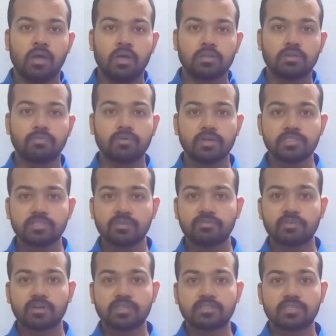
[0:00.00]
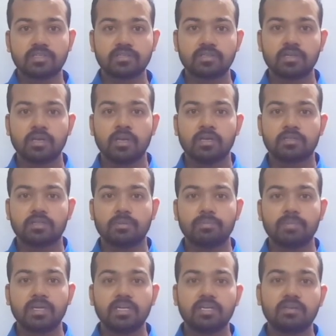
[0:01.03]
The first difference is the
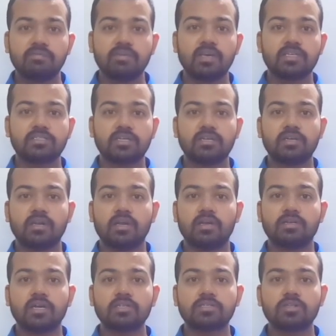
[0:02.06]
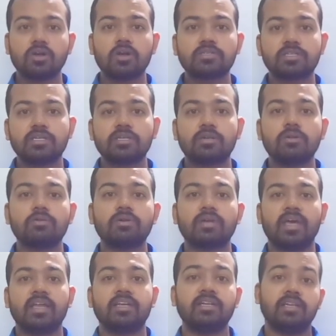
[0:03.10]
mean deviation does not include
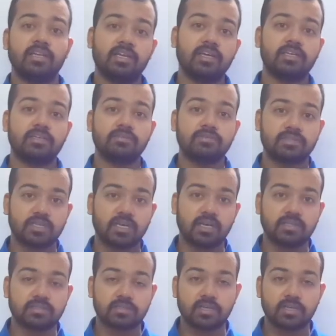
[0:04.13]
any negative signs.